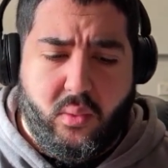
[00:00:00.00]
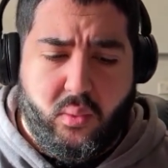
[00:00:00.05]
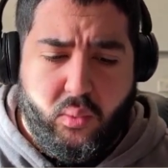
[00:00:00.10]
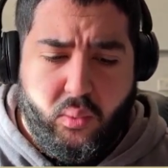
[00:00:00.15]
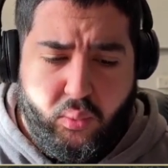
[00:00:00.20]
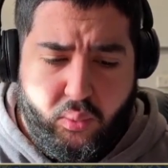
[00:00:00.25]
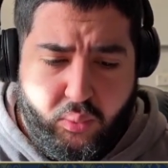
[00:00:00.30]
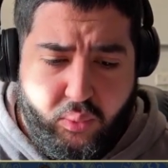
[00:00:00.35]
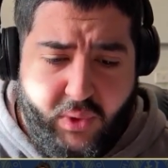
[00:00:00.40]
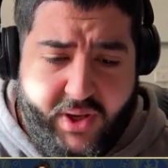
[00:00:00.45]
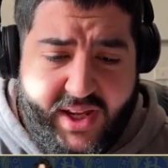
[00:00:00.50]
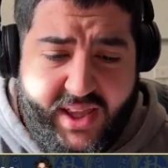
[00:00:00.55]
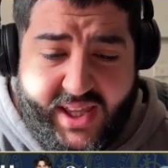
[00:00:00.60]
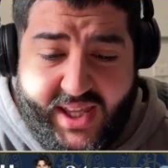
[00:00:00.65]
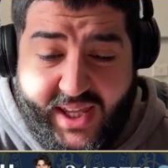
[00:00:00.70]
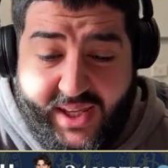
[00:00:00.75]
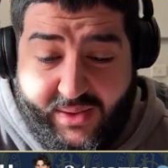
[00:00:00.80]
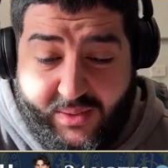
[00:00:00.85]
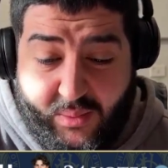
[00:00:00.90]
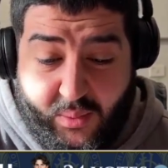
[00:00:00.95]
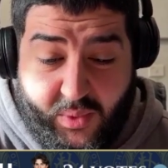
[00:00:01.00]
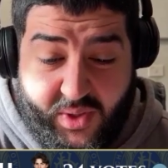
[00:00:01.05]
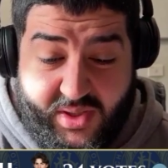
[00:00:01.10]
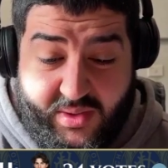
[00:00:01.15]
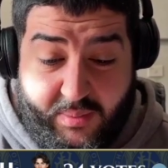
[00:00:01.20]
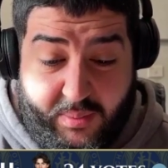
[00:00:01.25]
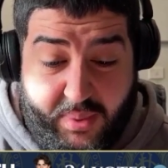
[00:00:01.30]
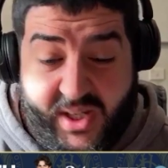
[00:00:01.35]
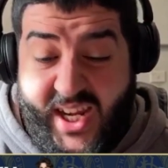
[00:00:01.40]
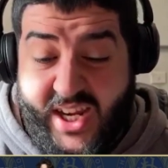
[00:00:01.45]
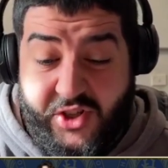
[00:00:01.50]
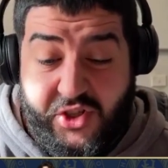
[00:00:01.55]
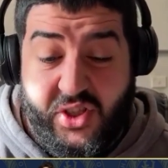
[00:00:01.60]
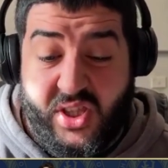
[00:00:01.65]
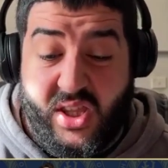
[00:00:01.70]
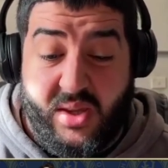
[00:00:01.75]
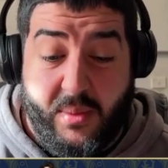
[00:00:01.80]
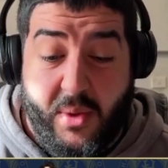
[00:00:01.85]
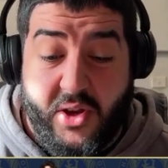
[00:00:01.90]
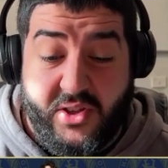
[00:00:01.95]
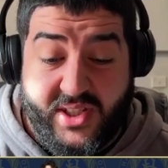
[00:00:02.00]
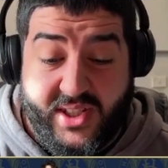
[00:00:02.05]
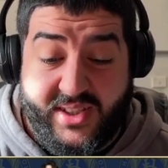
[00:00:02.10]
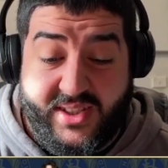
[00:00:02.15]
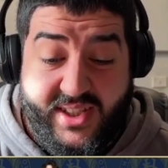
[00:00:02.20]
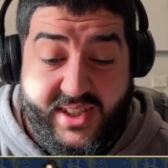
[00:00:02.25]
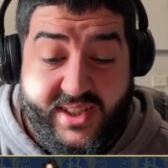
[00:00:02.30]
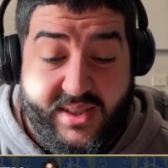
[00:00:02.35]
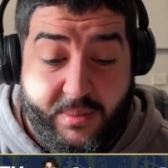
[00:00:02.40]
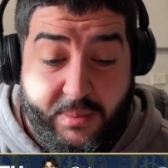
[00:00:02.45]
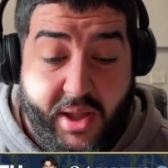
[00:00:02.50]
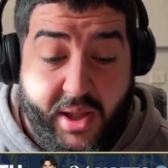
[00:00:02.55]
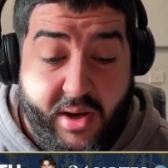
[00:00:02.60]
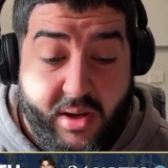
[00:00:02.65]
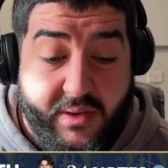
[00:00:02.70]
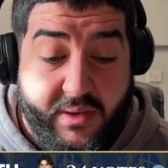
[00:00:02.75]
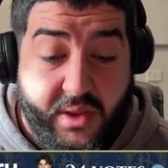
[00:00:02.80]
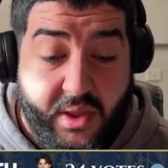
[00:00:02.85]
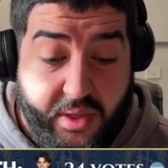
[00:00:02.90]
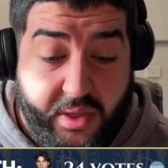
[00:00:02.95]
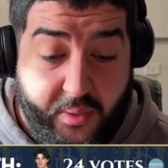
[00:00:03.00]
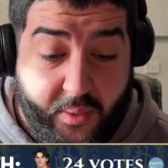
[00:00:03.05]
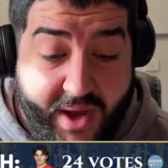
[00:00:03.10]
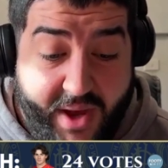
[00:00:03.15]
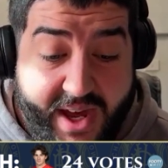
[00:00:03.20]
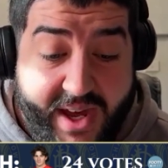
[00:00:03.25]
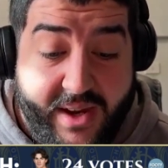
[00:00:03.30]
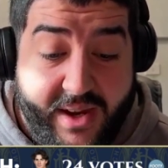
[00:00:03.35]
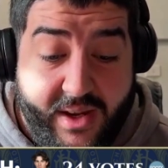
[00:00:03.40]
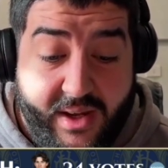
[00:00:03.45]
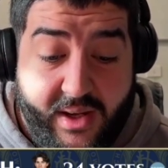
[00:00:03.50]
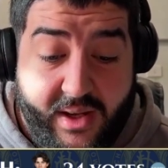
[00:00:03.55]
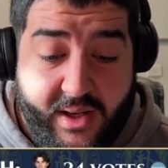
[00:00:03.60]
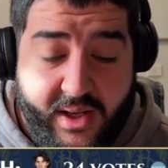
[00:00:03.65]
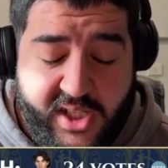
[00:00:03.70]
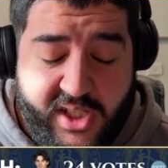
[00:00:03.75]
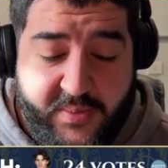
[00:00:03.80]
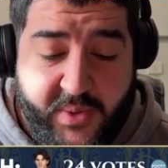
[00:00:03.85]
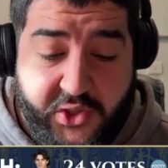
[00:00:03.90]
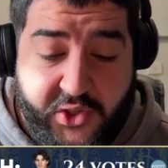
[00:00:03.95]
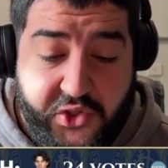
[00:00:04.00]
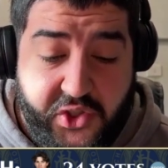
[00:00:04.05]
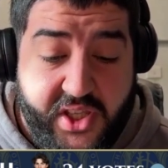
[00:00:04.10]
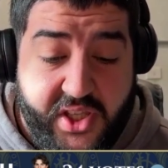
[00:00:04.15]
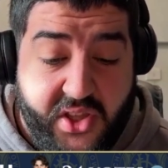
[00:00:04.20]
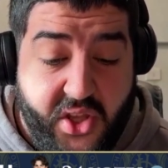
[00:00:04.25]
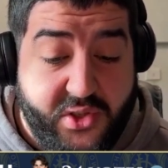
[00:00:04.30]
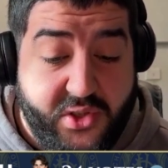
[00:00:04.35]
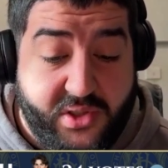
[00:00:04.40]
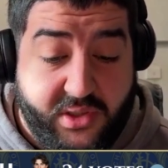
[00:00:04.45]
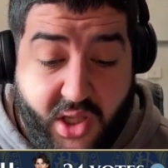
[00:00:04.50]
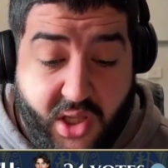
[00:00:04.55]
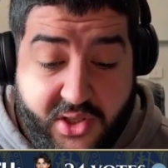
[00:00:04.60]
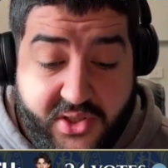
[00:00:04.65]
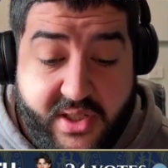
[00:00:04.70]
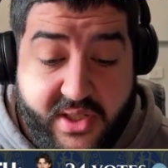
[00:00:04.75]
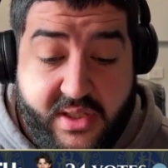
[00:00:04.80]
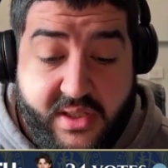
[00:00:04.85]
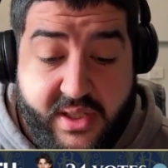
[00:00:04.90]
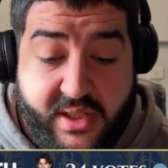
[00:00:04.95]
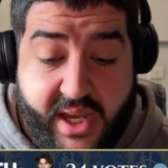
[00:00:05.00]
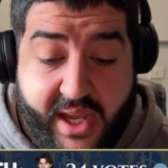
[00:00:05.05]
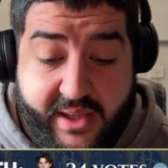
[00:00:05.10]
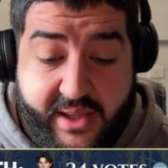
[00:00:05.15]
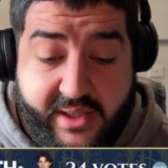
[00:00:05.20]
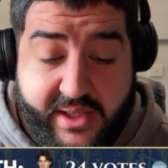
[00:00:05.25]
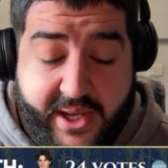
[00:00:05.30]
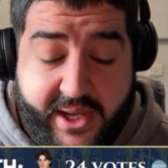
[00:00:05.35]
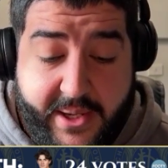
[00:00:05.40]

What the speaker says: really was potentially the most consistent player of the three, especially in those losses and